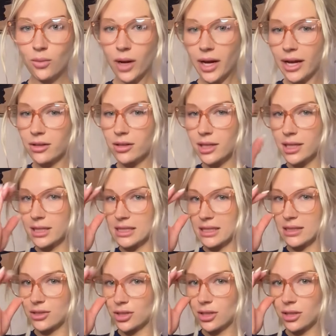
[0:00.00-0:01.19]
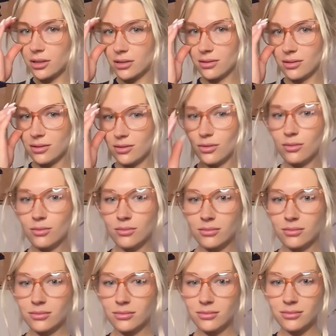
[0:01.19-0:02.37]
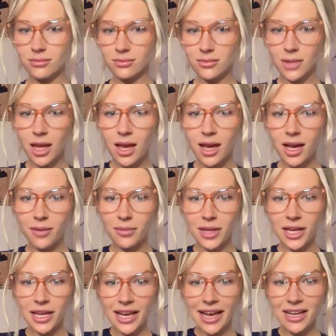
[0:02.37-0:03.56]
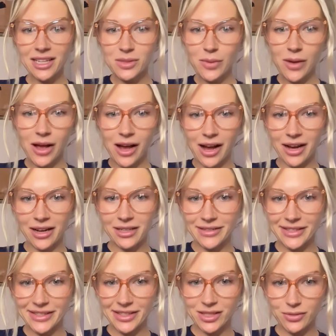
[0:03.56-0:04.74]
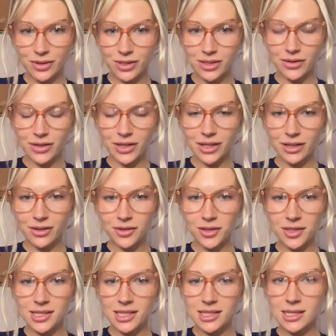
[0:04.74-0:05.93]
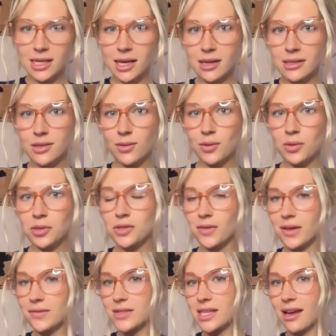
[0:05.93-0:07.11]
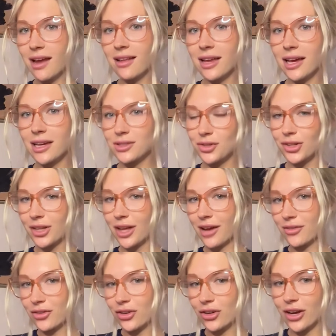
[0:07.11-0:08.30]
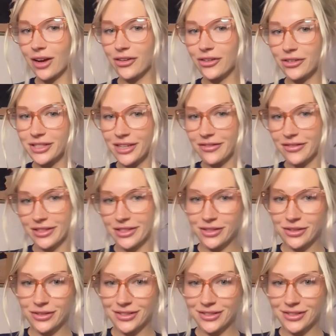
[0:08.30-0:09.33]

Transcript: What, I look like a teacher? Ooh. Playing Xbox. That's what he's doing. 360, yeah. So if we reach 50k likes or the live goal, I will definitely do